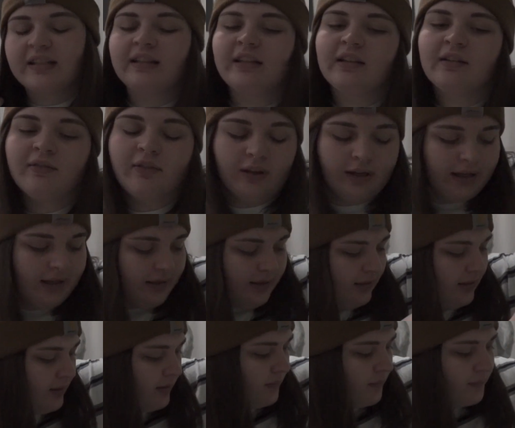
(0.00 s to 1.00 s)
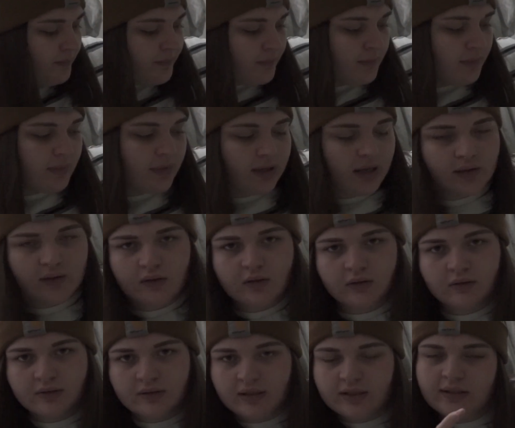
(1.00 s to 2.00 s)
give like a
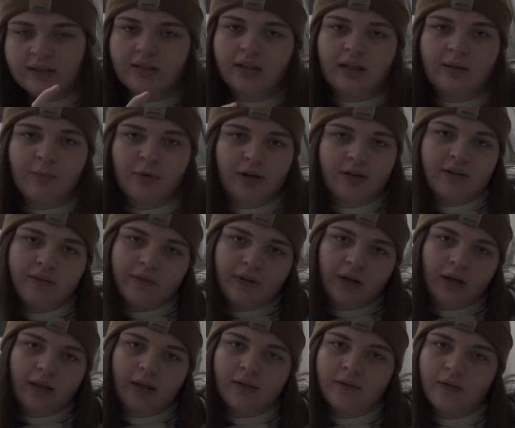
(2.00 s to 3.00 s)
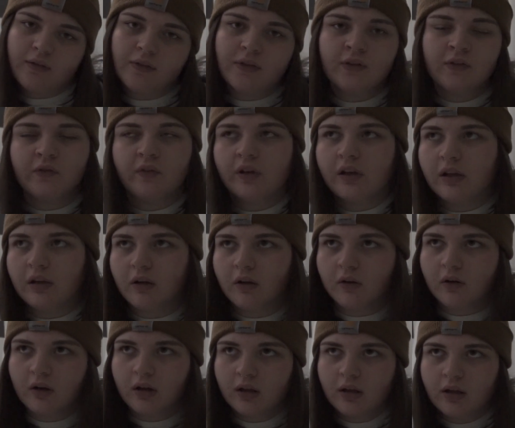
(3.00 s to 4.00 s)
little disclaimer at the very end of this video.